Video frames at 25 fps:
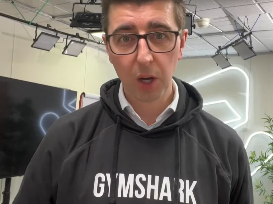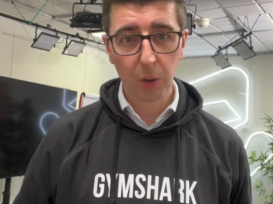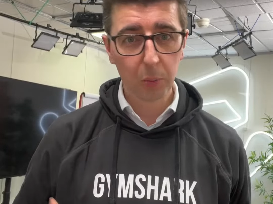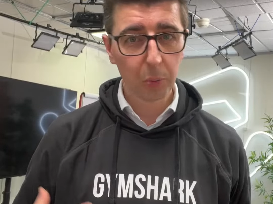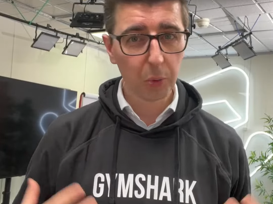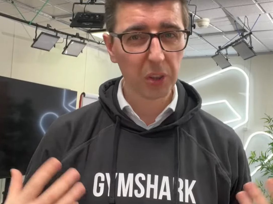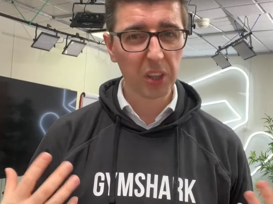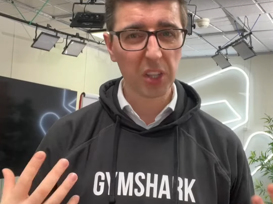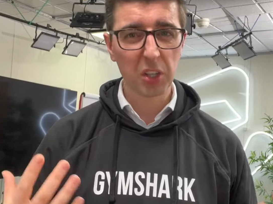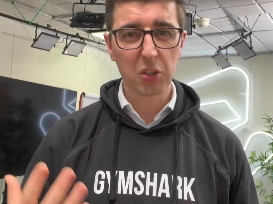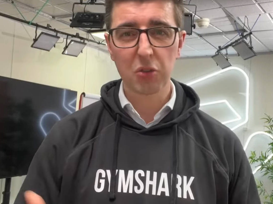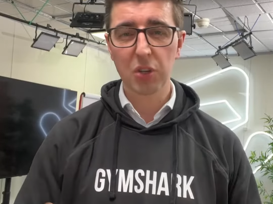
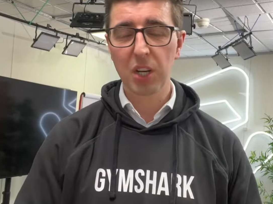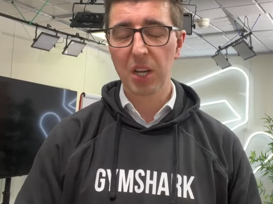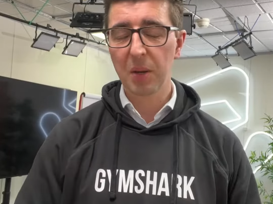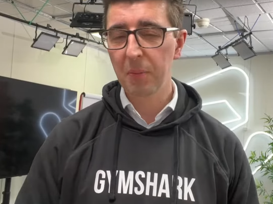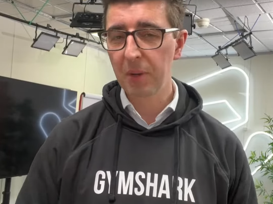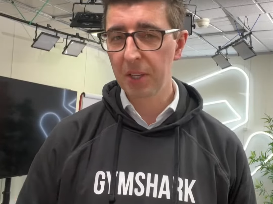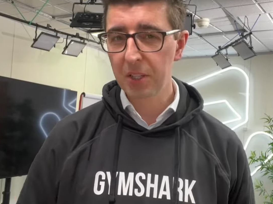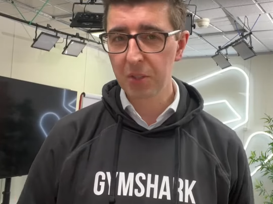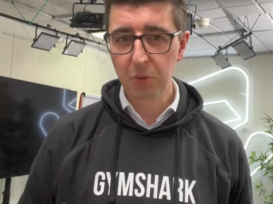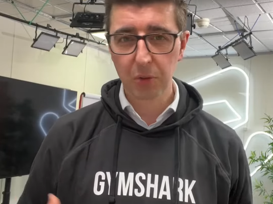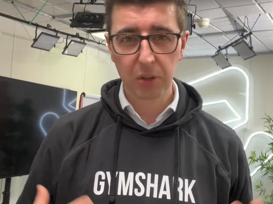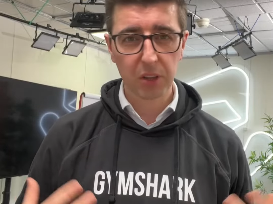what the dream
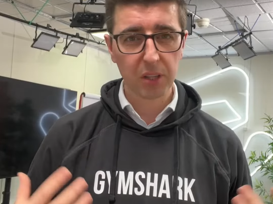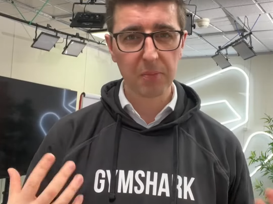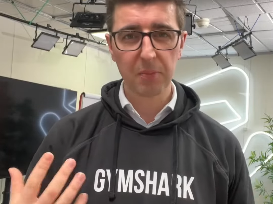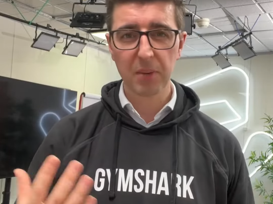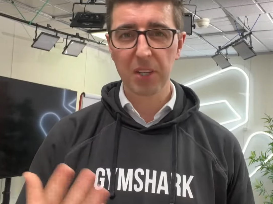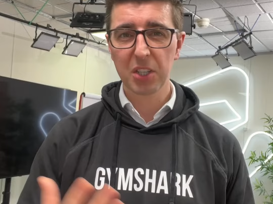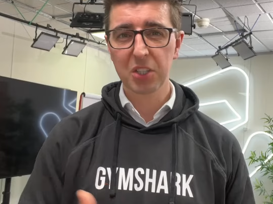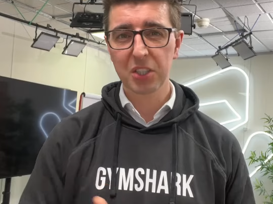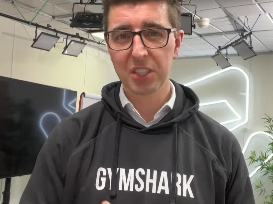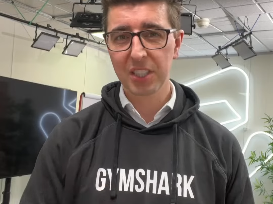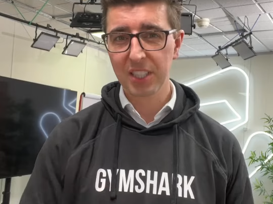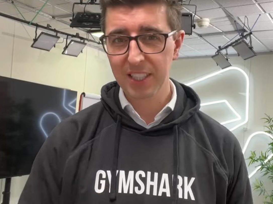is, what the
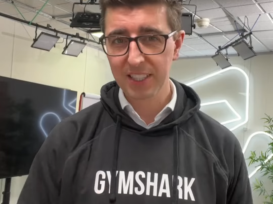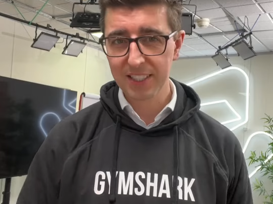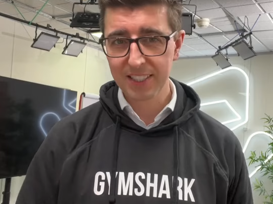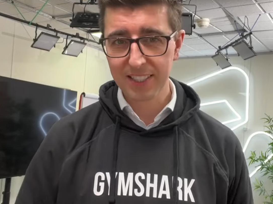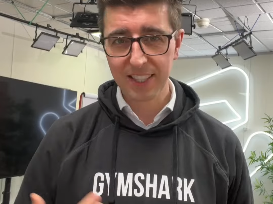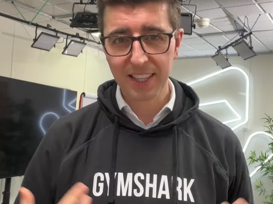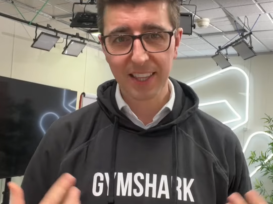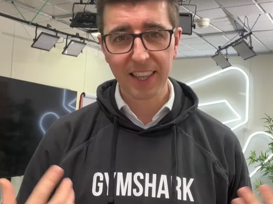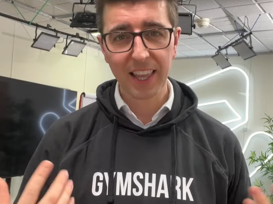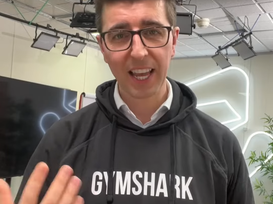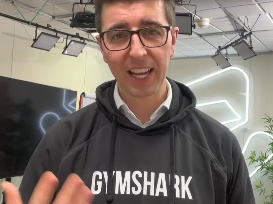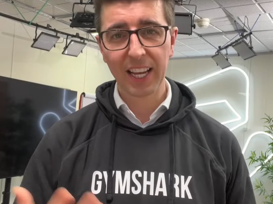mission is,
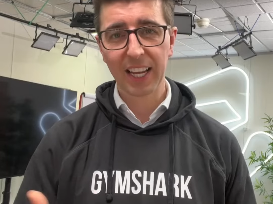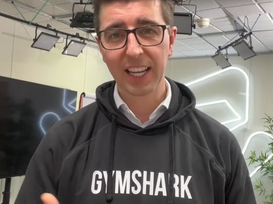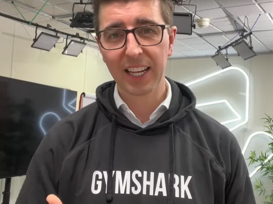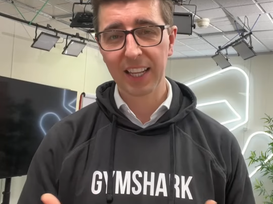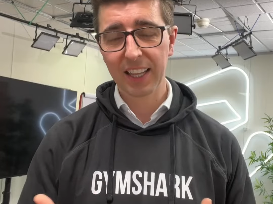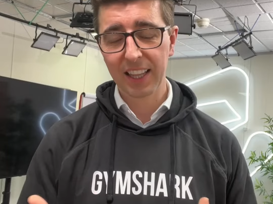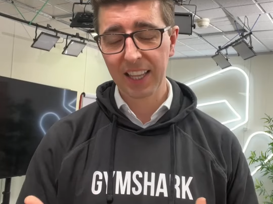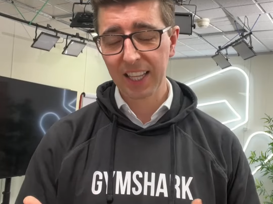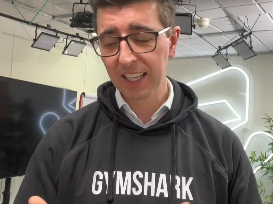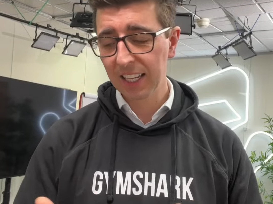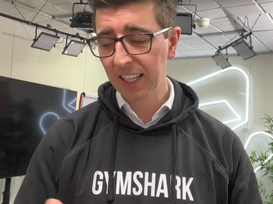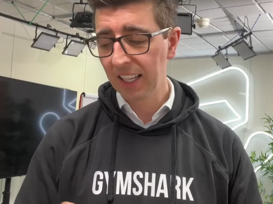that kind of
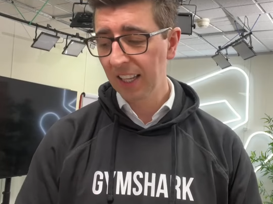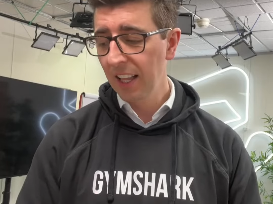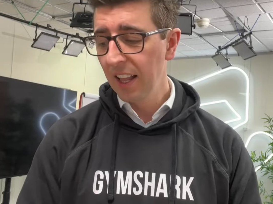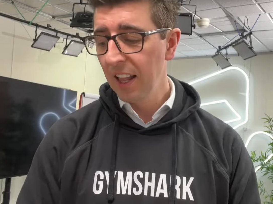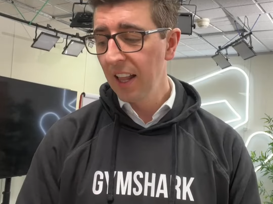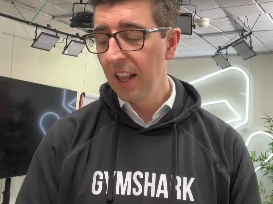thing.